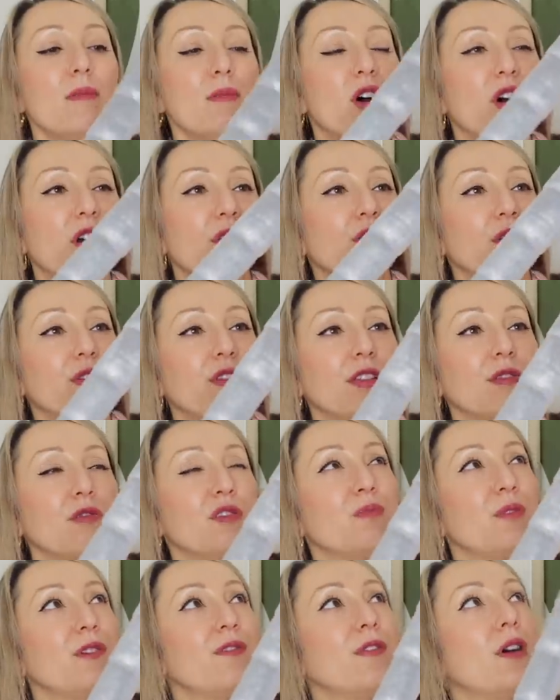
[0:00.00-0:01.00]
But I thought this
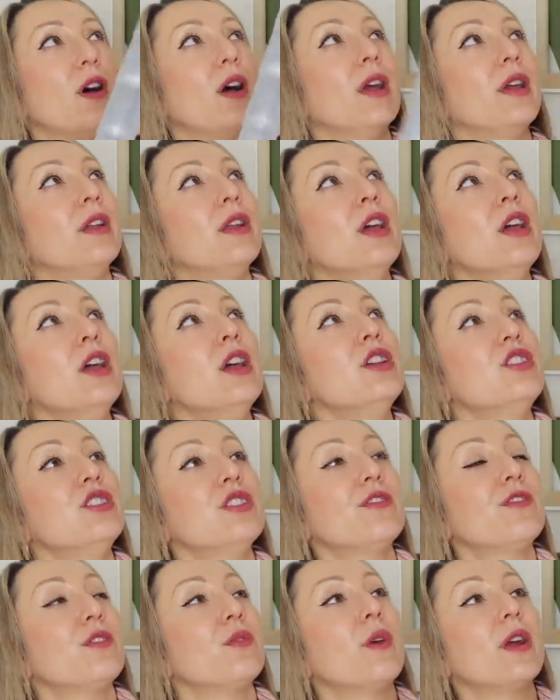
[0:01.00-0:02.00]
would be fine
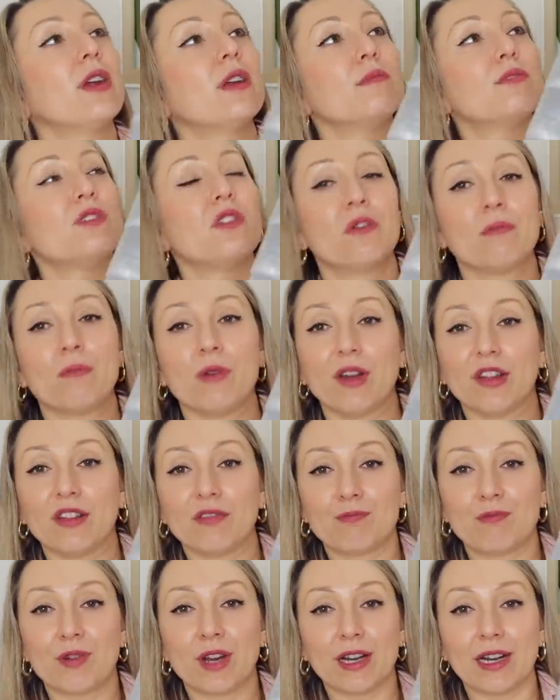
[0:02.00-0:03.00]
just for when I'm doing my
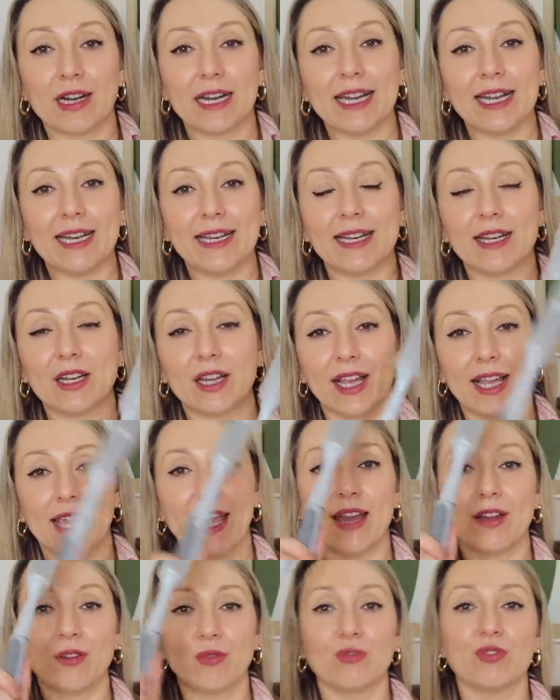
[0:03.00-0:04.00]
spring cleaning, like
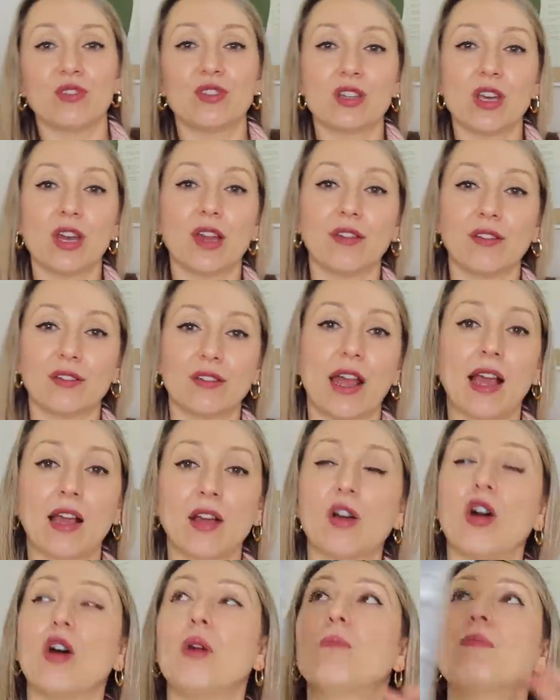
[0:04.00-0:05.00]
getting all the dust
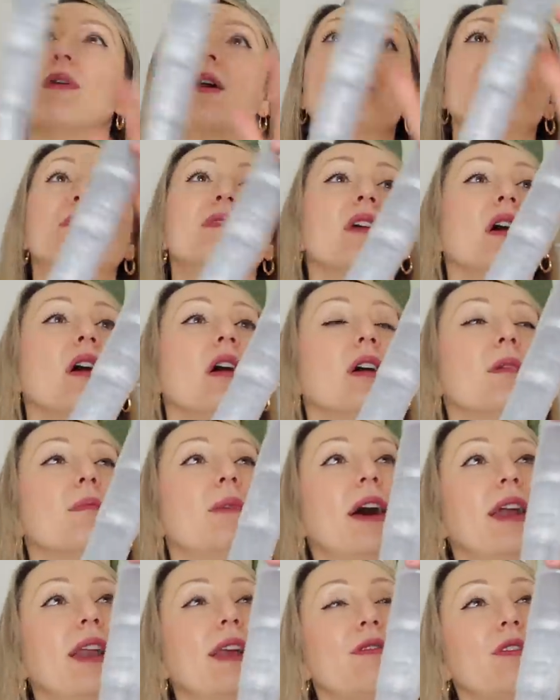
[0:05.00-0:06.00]
and cobwebs
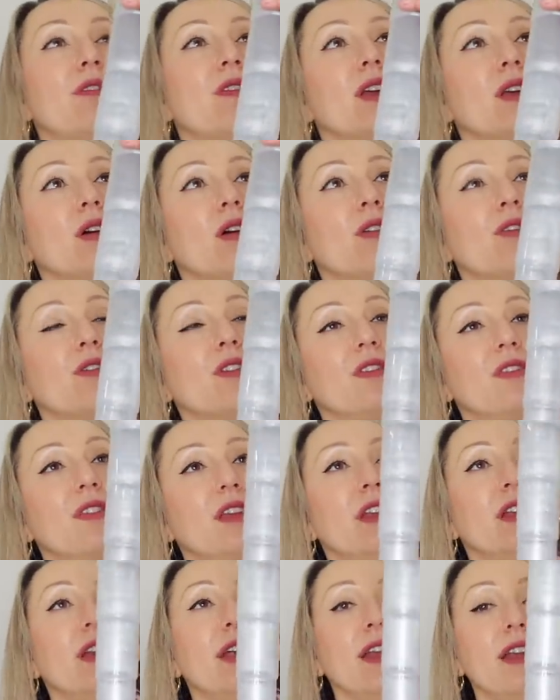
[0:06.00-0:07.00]
and everything off the
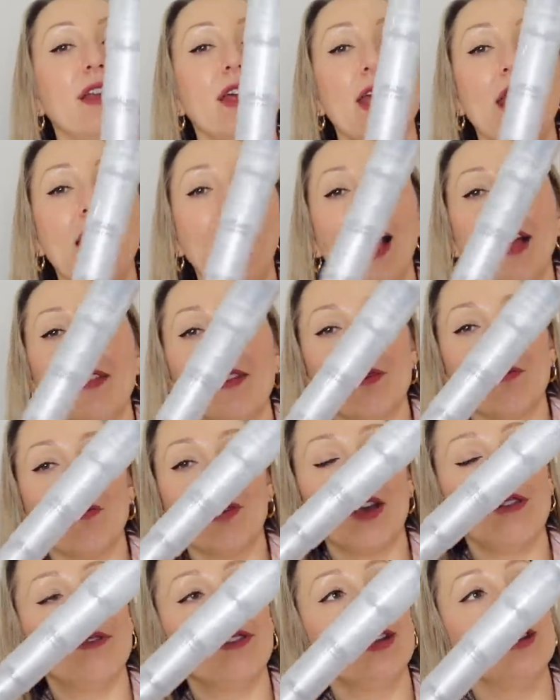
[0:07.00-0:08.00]
ceiling. And then
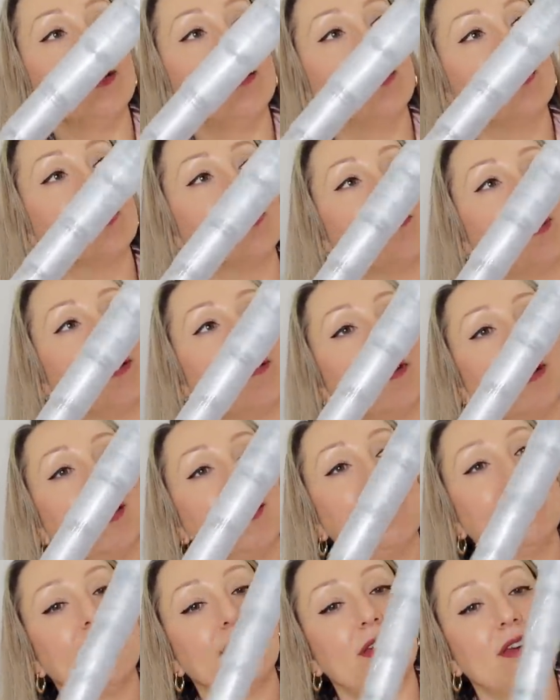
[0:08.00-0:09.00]
what I really liked about
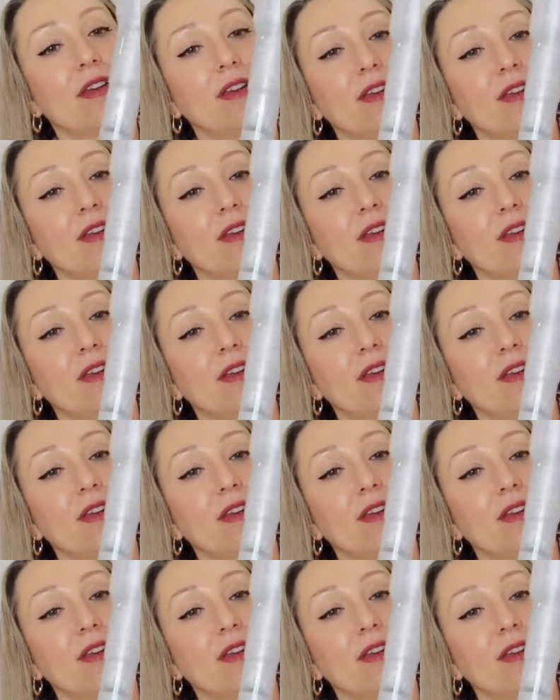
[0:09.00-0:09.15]
it is, look,